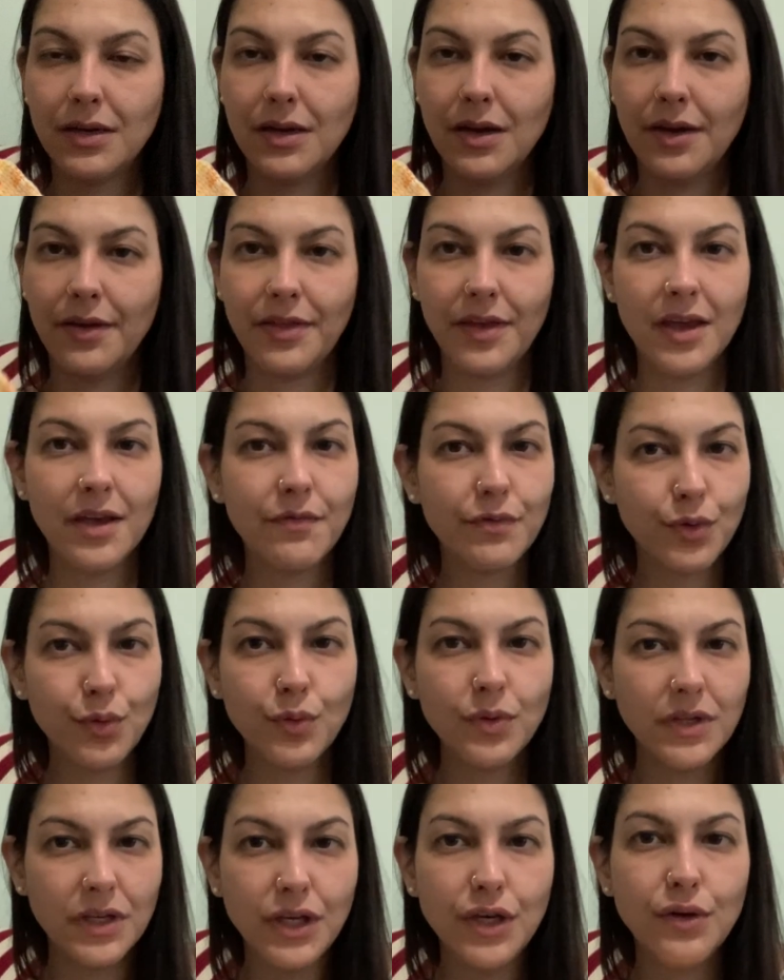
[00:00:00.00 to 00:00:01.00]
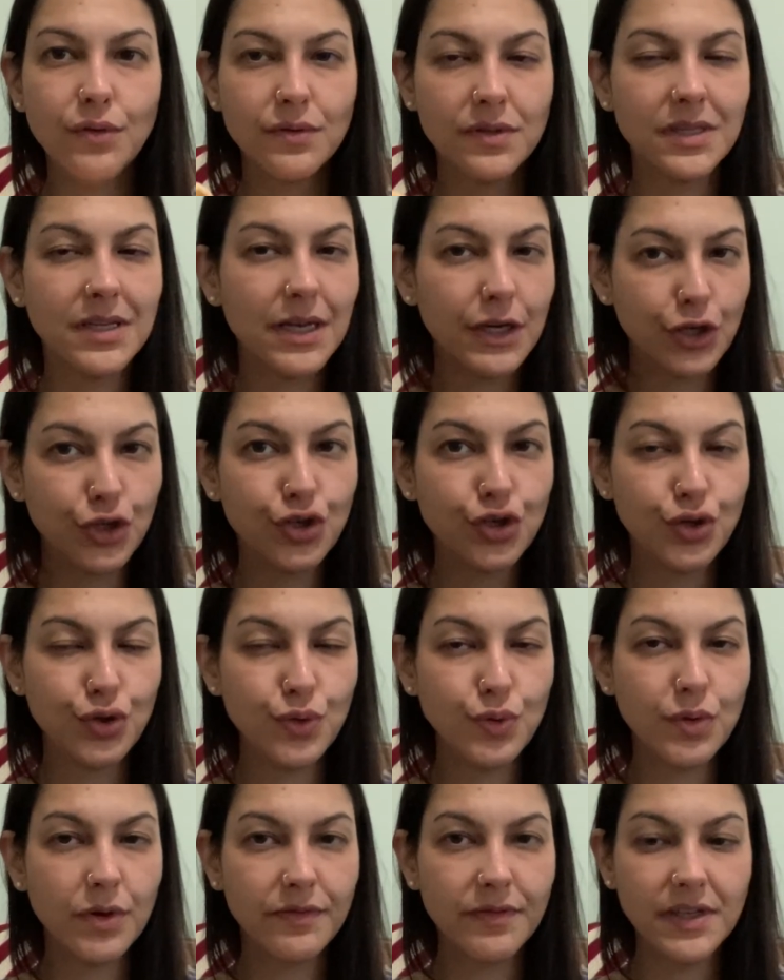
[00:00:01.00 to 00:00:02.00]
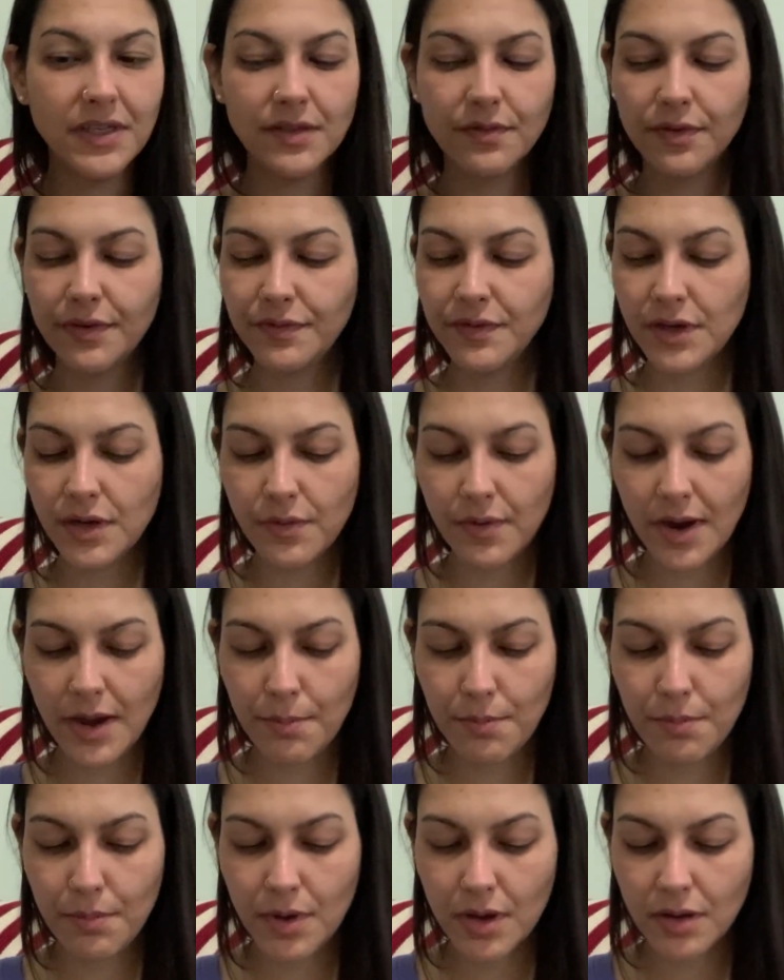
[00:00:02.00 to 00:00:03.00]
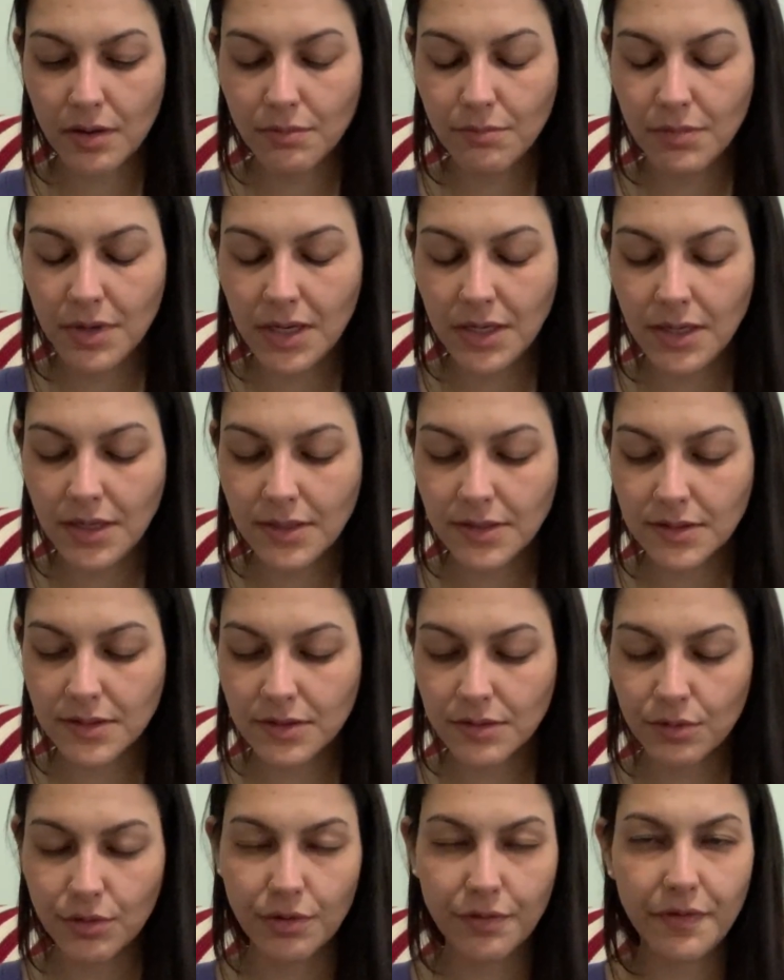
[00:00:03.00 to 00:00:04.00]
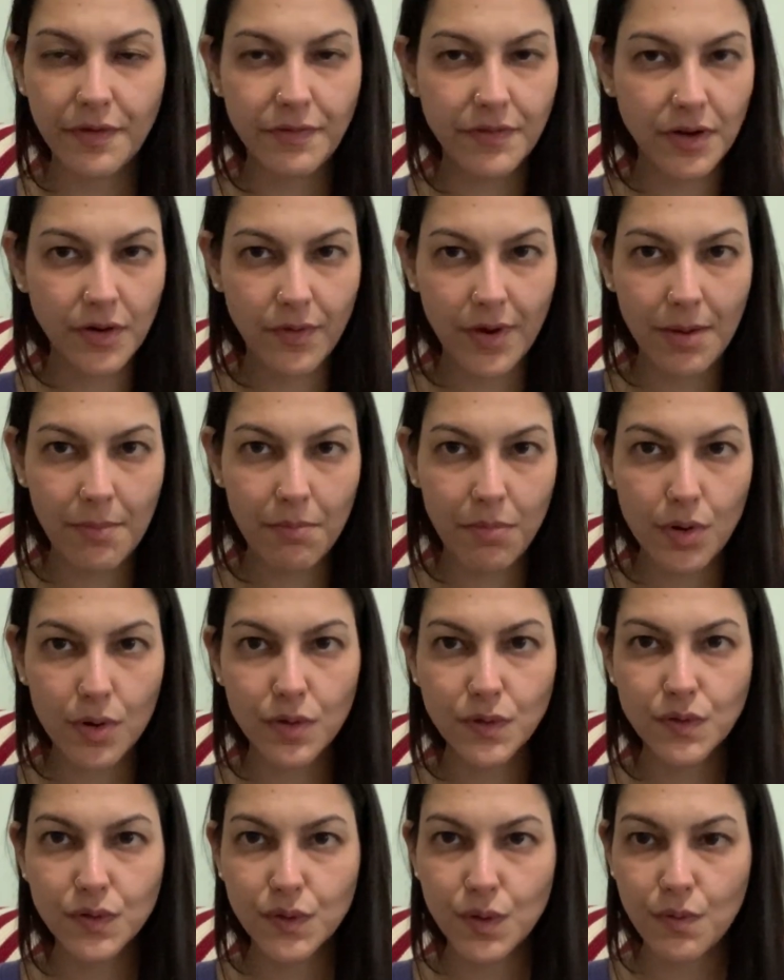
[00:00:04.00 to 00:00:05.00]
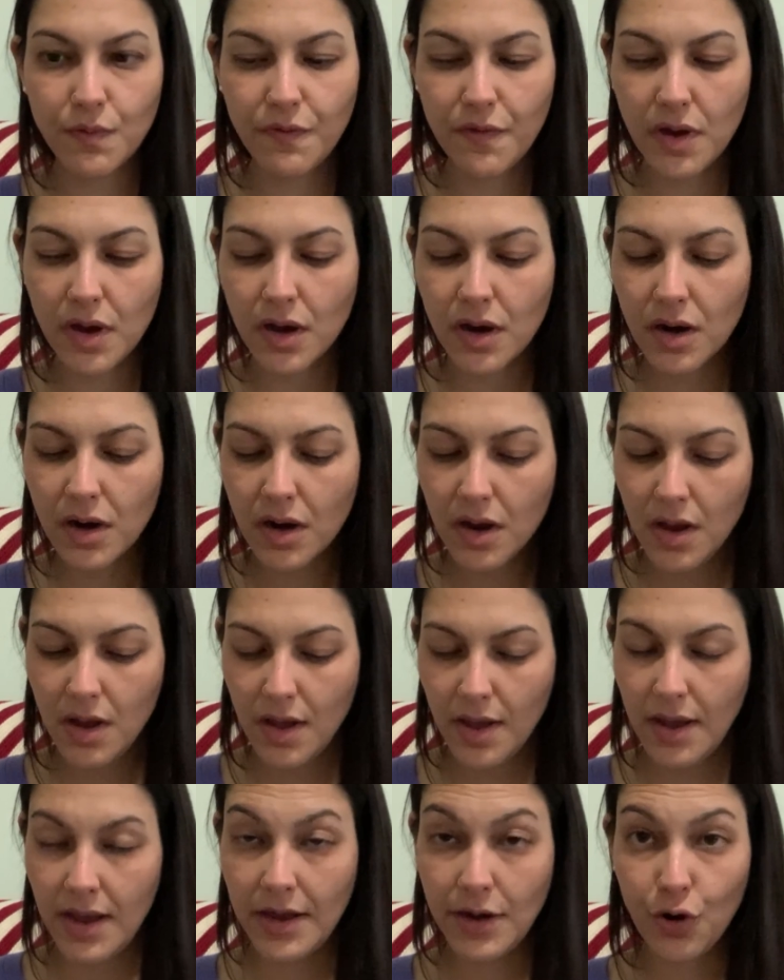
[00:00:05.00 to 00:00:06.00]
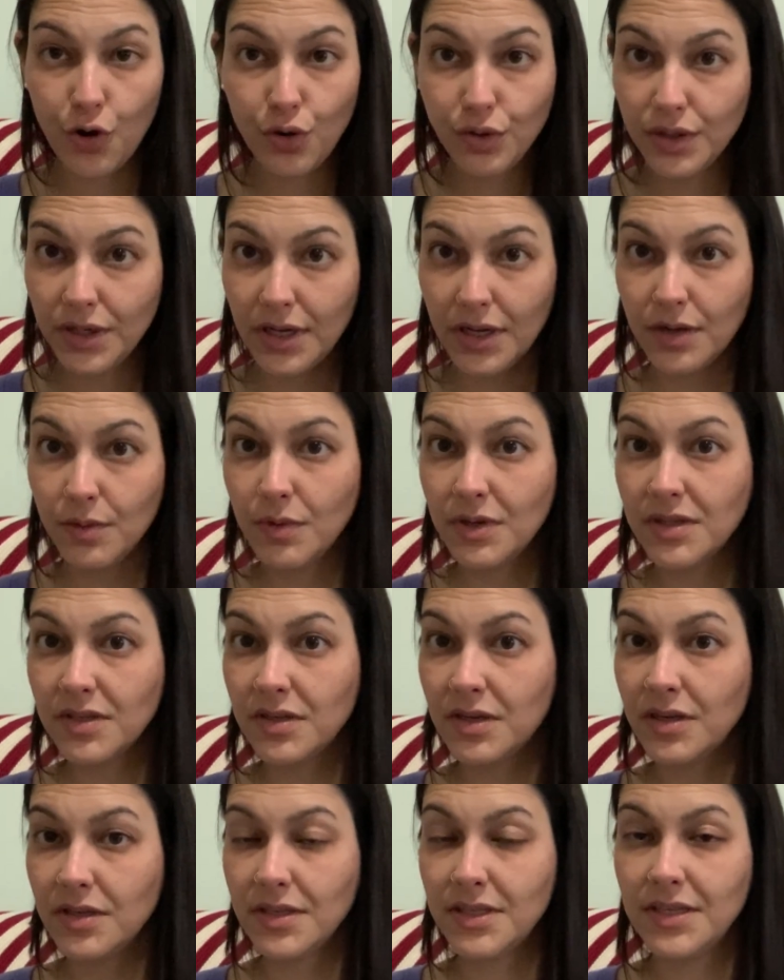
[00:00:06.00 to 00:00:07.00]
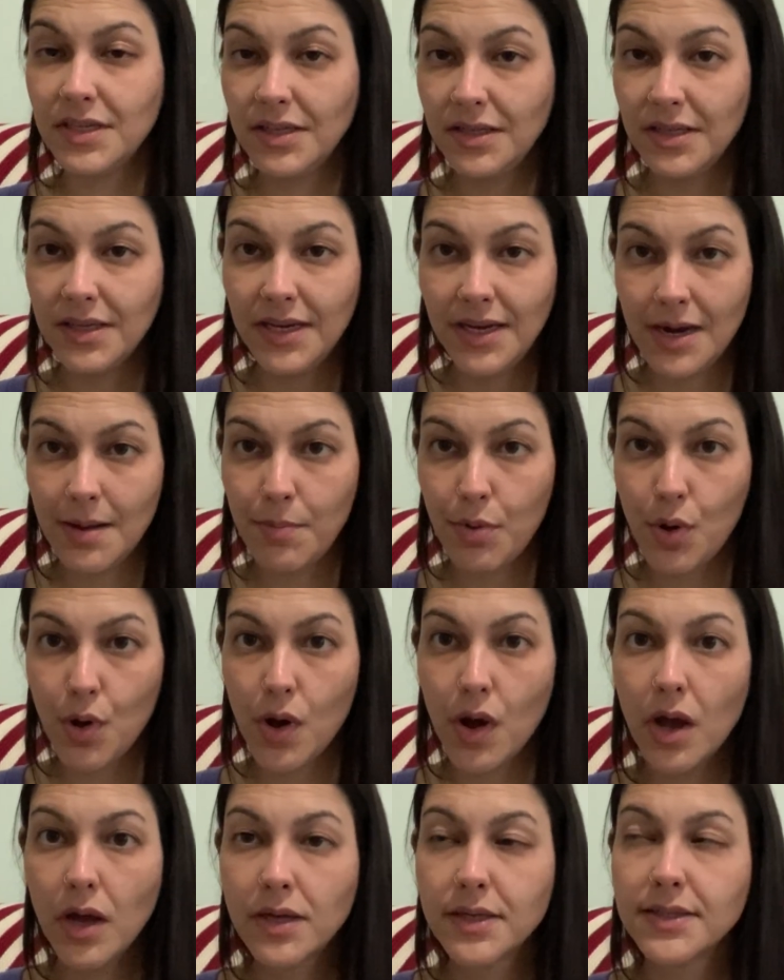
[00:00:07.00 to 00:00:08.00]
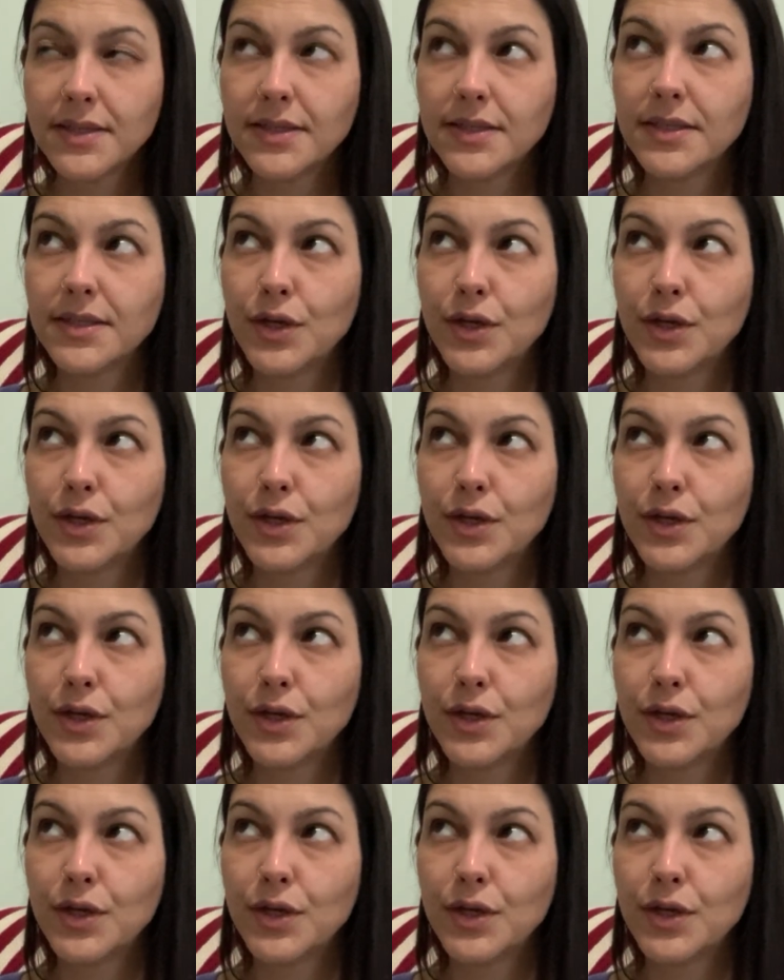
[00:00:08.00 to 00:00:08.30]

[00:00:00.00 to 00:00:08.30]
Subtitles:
I think I've only used like 2 of these 50-gram minis or 50-gram balls so far, and all the other ones are still in a box.